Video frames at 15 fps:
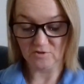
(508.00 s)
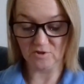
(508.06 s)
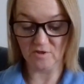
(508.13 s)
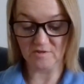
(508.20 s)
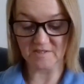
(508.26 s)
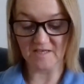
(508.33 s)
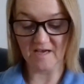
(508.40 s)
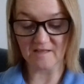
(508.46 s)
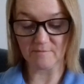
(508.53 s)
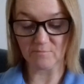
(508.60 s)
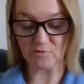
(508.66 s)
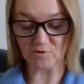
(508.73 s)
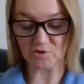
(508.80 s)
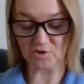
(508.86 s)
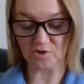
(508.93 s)
It's either
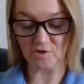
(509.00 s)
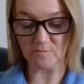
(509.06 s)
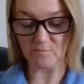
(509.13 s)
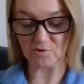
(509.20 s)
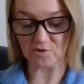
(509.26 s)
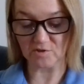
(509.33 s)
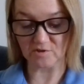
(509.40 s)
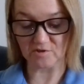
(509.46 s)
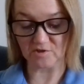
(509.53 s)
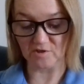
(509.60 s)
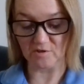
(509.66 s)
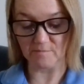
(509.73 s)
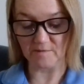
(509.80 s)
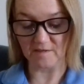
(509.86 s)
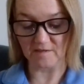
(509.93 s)
too much
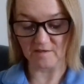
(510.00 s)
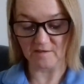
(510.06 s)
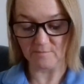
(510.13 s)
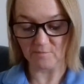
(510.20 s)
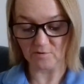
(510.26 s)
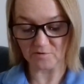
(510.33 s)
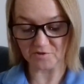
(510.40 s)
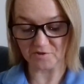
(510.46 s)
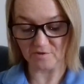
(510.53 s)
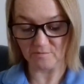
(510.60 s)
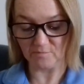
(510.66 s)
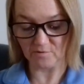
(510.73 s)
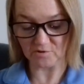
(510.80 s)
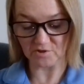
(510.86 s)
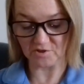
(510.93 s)
doom and gloom or too
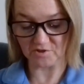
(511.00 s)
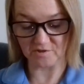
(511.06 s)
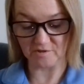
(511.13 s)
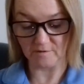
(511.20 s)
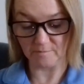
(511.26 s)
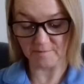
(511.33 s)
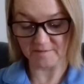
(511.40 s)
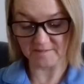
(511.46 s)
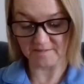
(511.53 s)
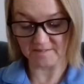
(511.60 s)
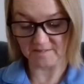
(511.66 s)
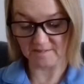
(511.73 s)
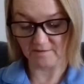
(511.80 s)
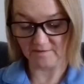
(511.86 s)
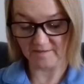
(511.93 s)
much
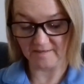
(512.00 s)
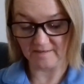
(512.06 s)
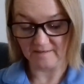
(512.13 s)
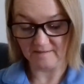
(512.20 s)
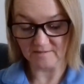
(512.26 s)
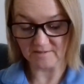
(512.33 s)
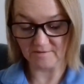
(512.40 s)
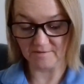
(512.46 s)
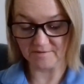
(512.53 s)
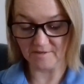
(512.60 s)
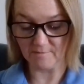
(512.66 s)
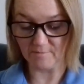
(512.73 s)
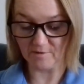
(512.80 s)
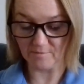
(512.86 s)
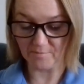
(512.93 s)
stupidity on it, so I
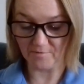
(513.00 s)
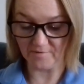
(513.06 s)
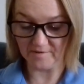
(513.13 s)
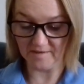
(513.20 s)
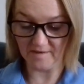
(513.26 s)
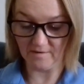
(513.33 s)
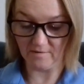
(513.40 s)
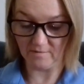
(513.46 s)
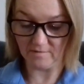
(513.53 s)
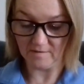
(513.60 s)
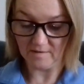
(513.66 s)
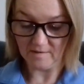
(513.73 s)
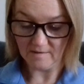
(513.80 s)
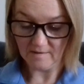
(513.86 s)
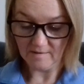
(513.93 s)
don't bother putting it on.
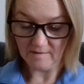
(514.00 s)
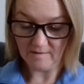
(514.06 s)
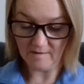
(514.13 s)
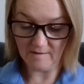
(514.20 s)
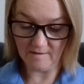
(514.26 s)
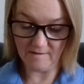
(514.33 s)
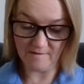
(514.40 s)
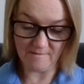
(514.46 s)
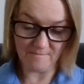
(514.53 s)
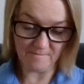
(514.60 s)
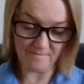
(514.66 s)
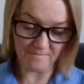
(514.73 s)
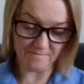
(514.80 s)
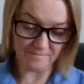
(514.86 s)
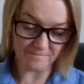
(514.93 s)

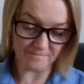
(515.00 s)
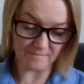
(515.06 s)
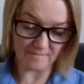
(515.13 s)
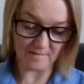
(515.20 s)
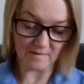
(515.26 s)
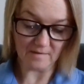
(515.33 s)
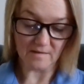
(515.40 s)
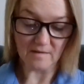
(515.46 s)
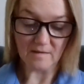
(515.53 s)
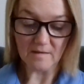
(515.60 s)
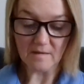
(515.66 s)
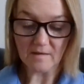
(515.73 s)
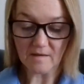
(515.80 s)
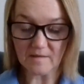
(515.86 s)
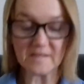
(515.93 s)

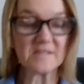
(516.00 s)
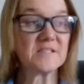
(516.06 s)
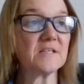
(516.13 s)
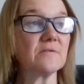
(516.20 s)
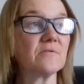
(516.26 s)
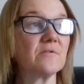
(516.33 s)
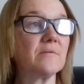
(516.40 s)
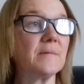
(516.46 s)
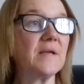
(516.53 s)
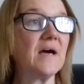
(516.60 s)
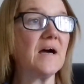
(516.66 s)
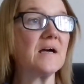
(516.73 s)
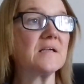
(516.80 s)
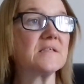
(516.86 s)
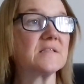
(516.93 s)
And it said it was going to be
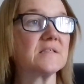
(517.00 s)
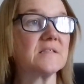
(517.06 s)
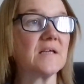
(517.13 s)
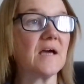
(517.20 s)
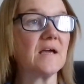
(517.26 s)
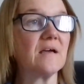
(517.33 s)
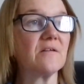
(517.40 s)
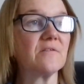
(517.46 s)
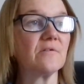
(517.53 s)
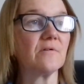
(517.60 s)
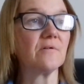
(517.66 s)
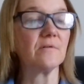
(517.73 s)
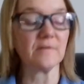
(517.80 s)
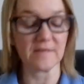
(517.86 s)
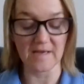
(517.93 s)
nice today. I
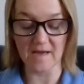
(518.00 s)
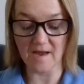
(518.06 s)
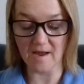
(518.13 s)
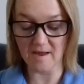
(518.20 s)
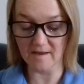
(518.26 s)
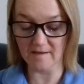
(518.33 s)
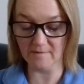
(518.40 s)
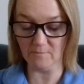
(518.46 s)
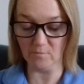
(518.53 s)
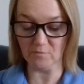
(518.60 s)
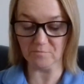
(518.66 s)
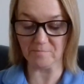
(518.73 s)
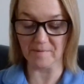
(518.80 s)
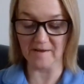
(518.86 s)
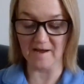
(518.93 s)
thought, yeah, it
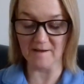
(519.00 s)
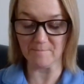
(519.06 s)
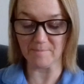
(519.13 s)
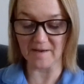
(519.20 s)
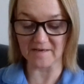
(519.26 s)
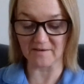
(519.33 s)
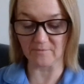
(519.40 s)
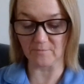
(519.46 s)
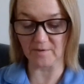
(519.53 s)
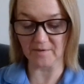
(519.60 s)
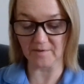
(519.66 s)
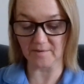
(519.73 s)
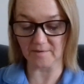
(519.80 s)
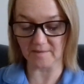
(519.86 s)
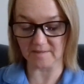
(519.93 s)
would be. I'm back at
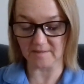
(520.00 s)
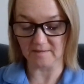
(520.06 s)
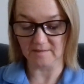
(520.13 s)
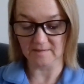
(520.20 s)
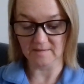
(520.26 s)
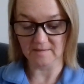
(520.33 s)
work.